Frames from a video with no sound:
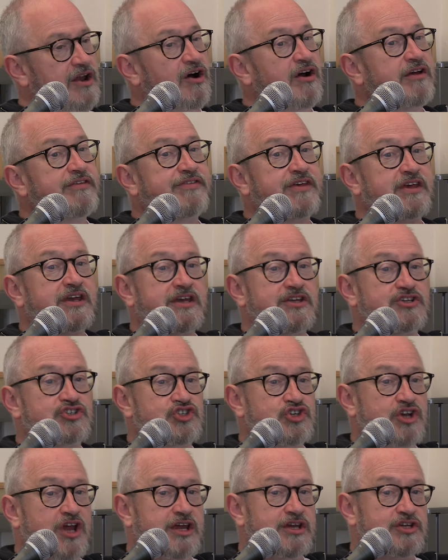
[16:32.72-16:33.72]
And I think it
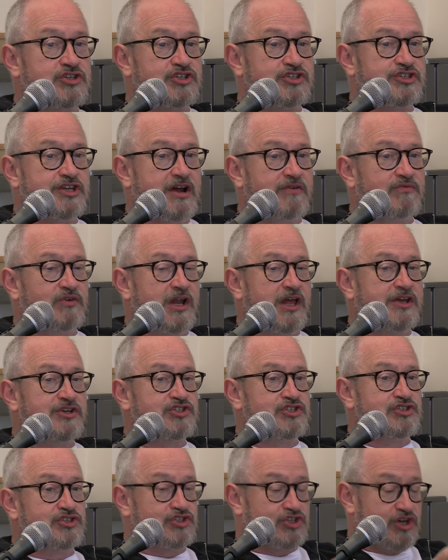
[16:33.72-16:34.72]
changes our
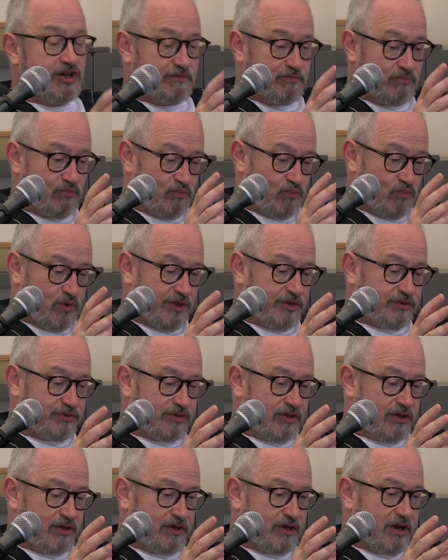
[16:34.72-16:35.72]
relationship
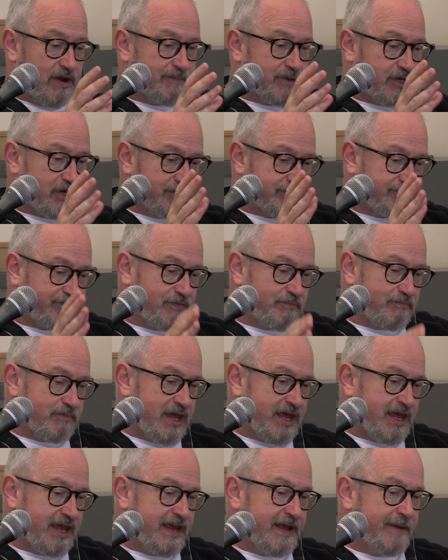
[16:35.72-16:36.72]
with, you know, because for
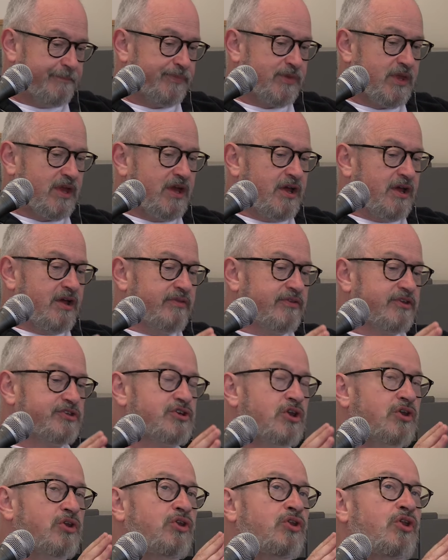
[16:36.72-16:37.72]
me,
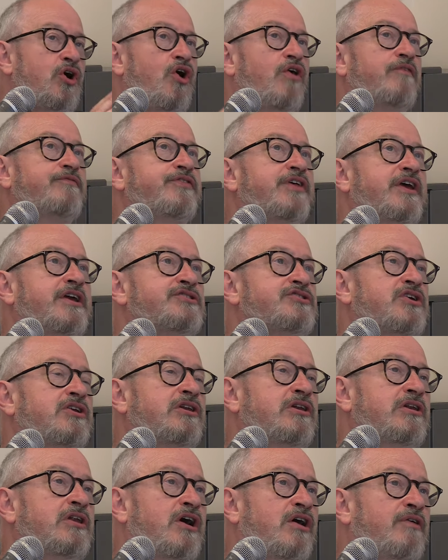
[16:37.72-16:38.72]
there's a lot of things
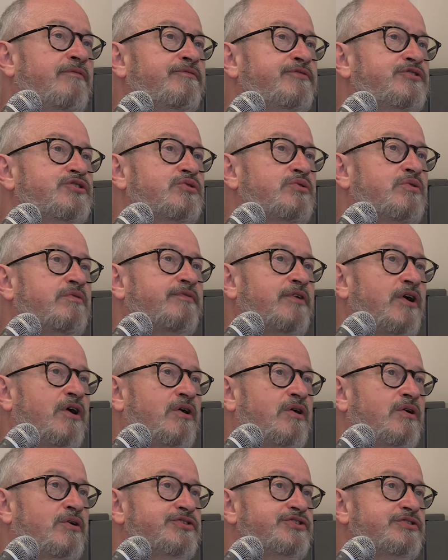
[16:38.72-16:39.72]
I'd love to have
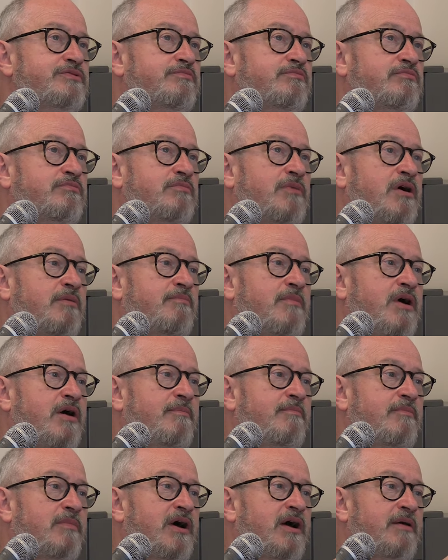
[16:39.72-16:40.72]
asked my
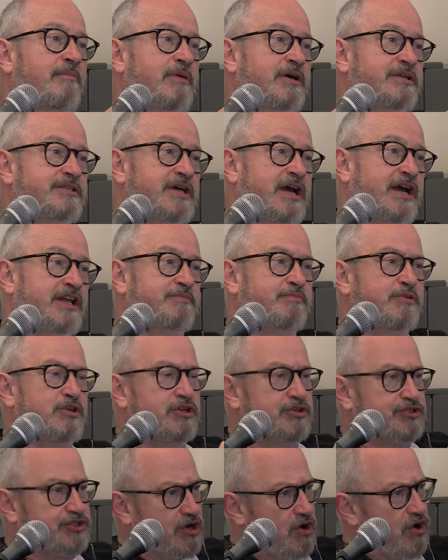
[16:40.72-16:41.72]
mum and my dad, but
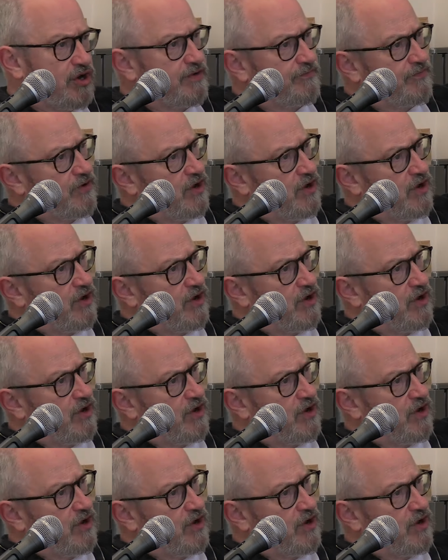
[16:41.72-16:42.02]
it's kind